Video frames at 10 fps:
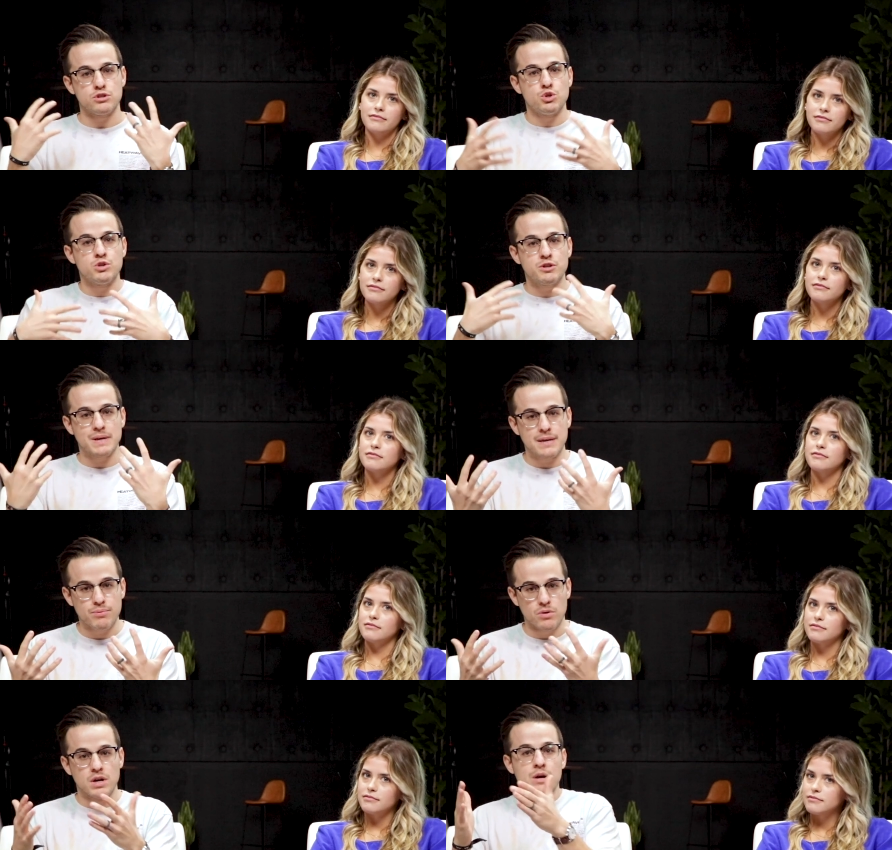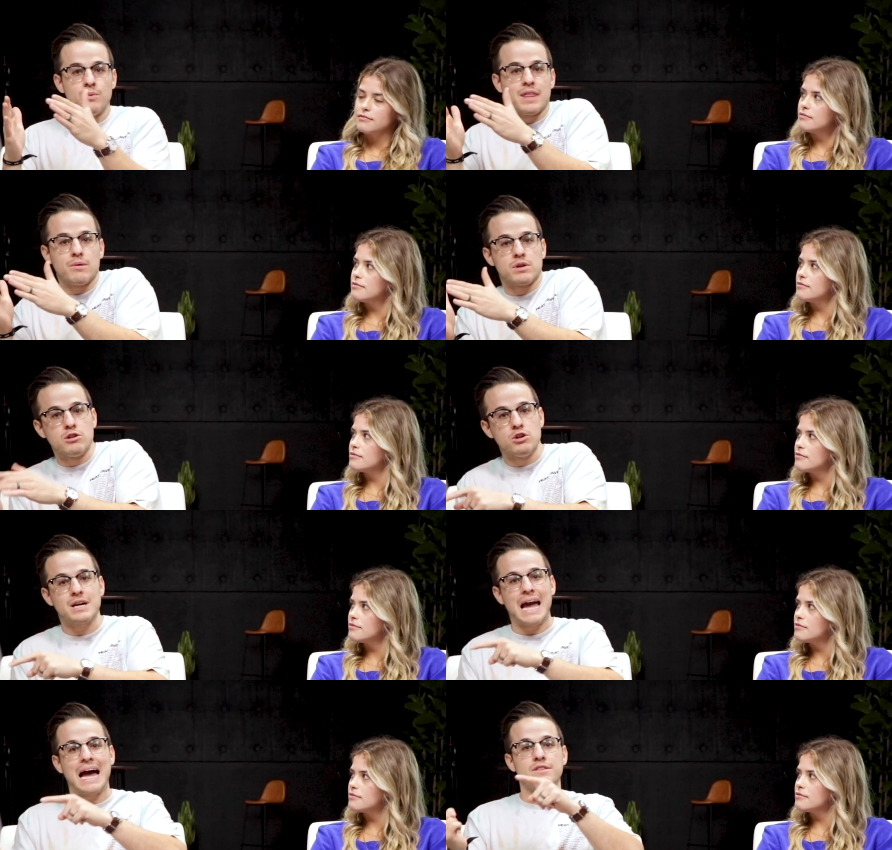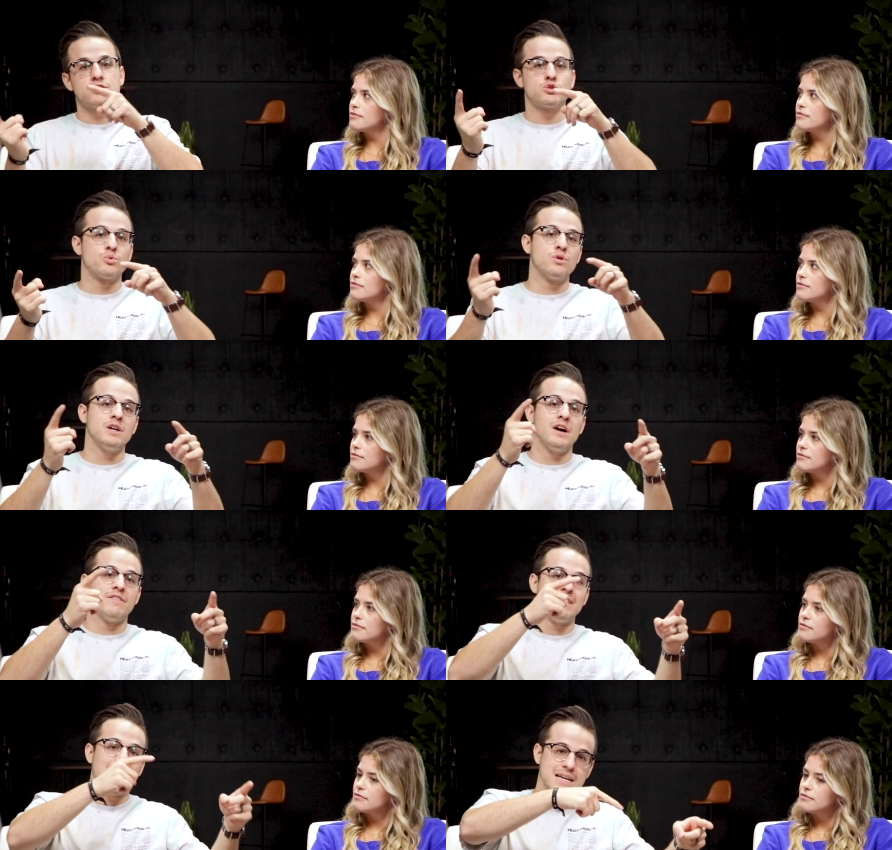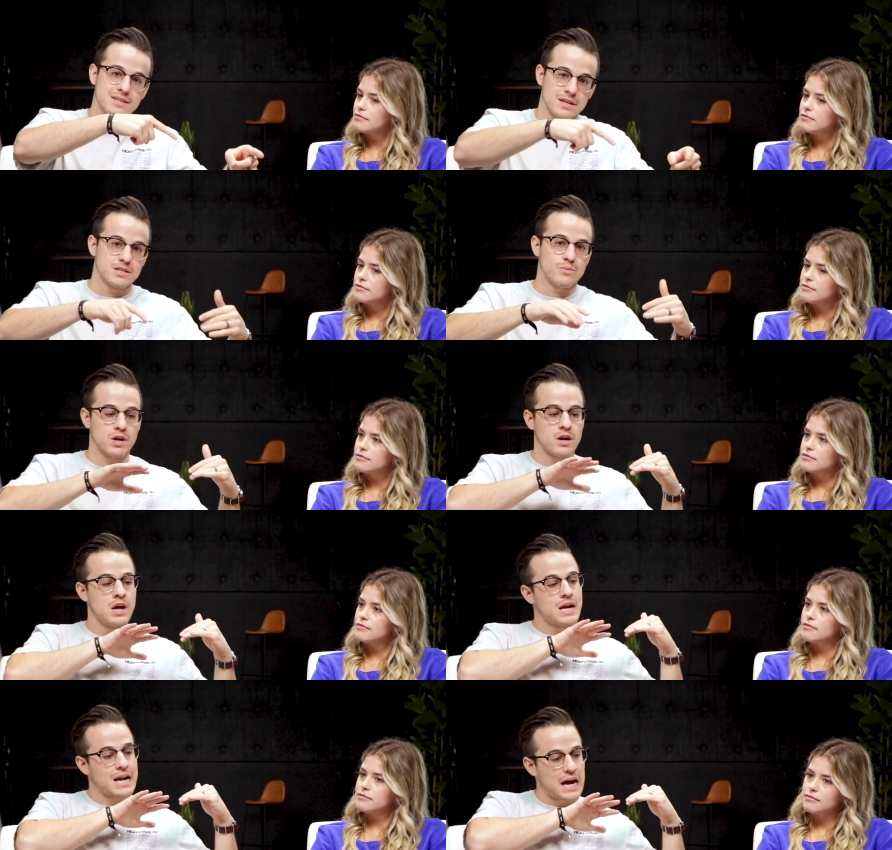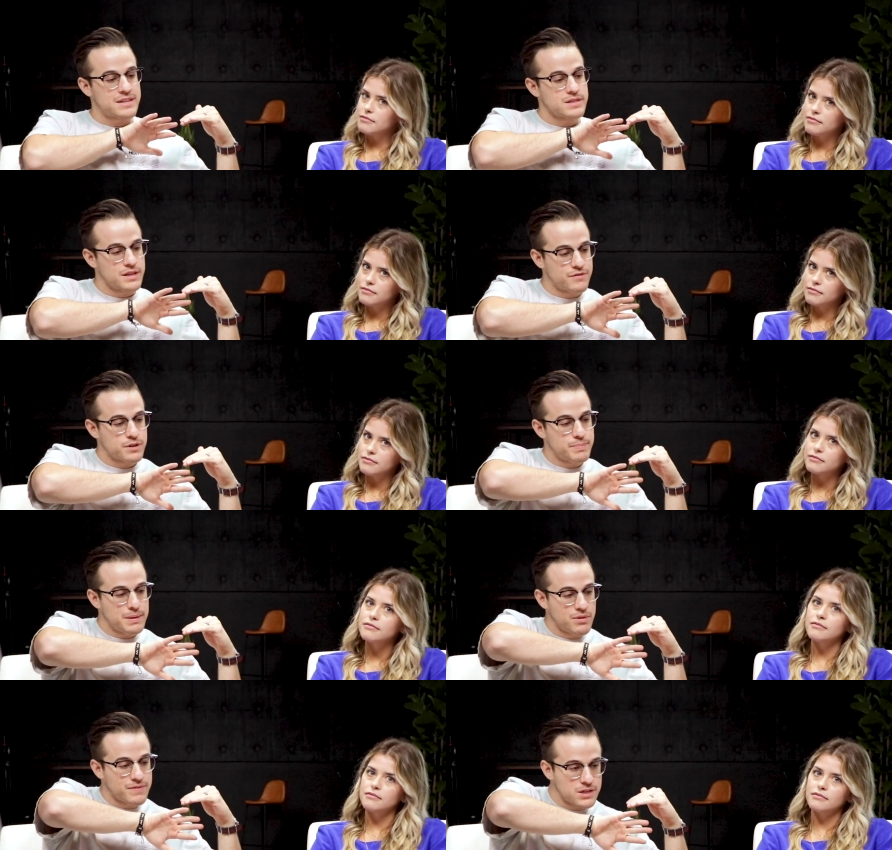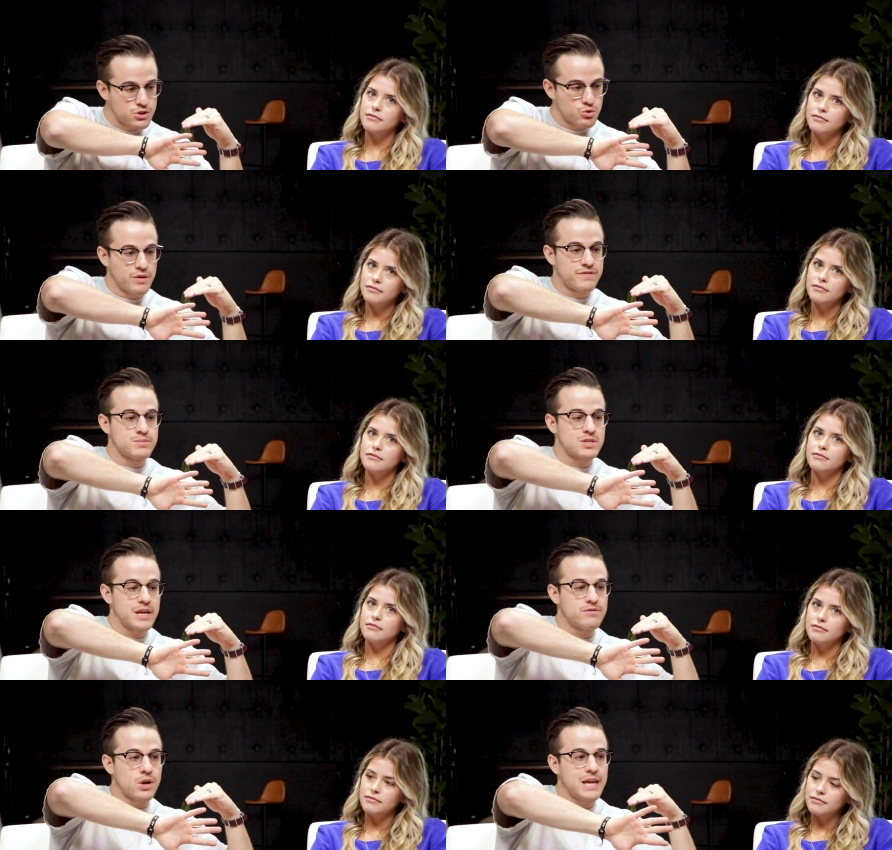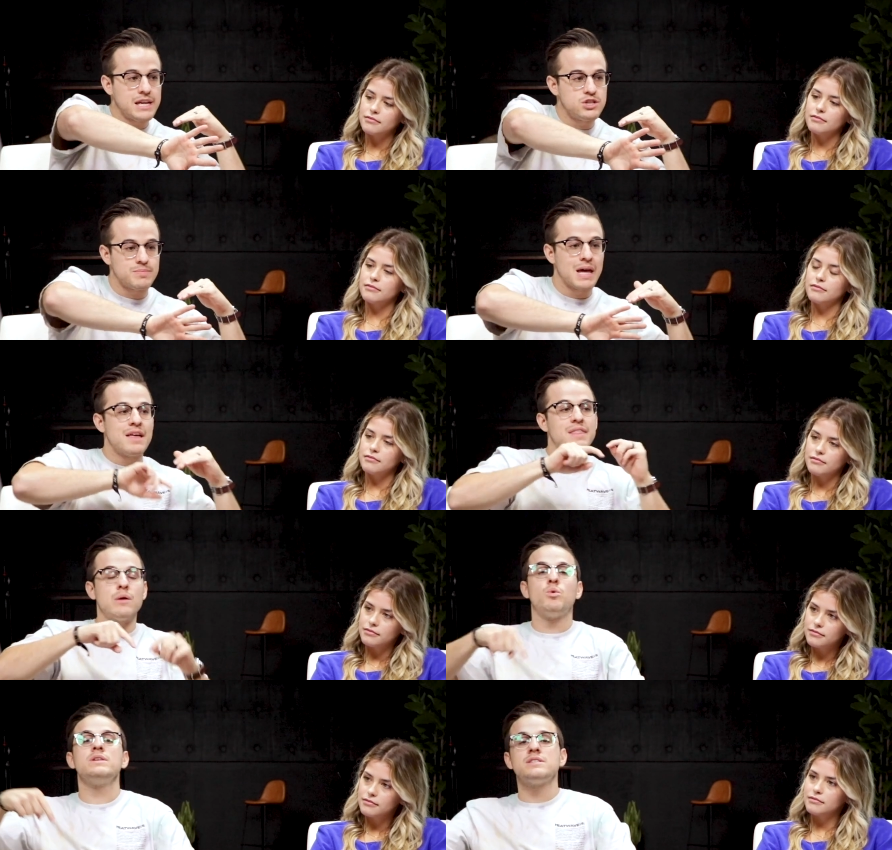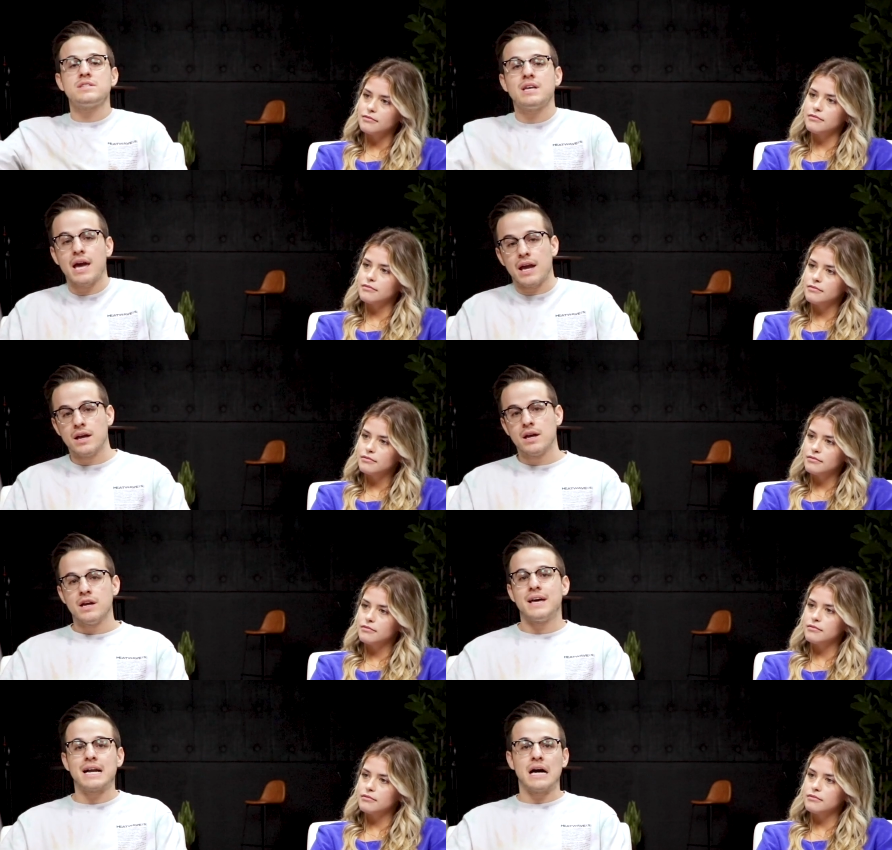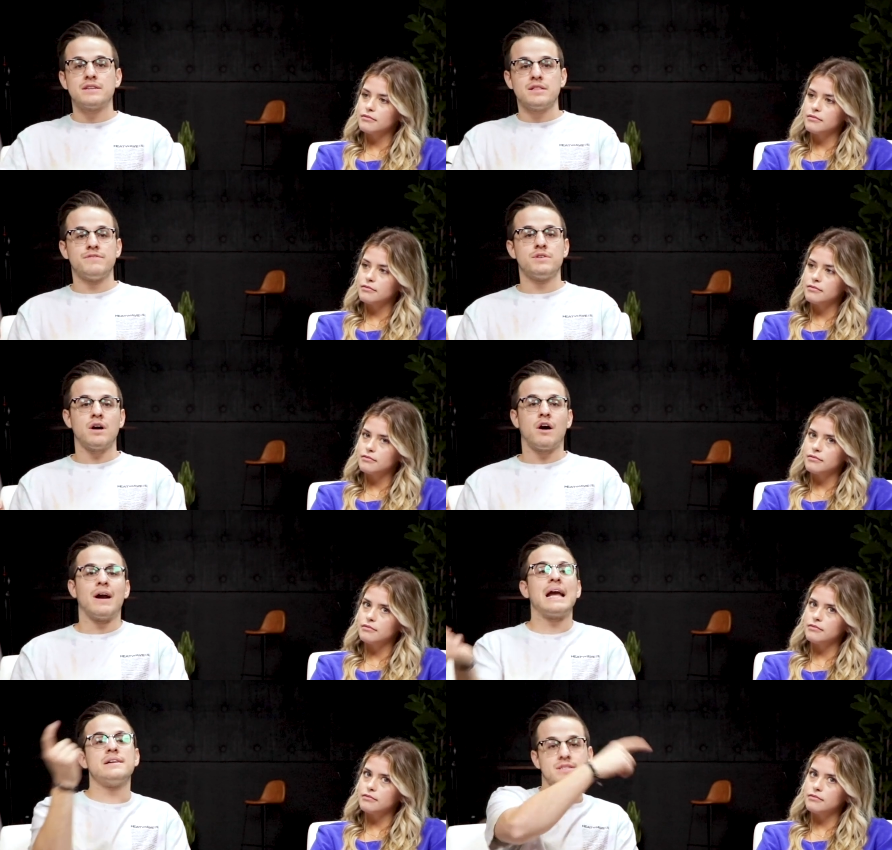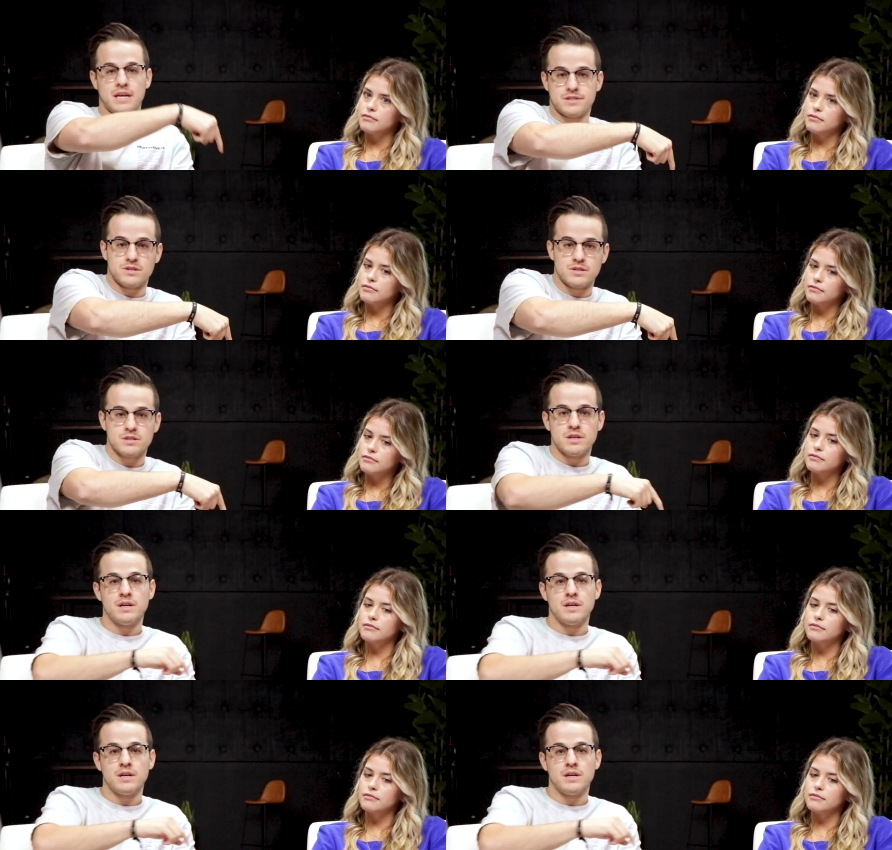Speaker 1: Jewish people, when they would look at the story of the Exodus, where God delivered the people of Israel from slavery in Egypt, they wouldn't say that God delivered our ancestors.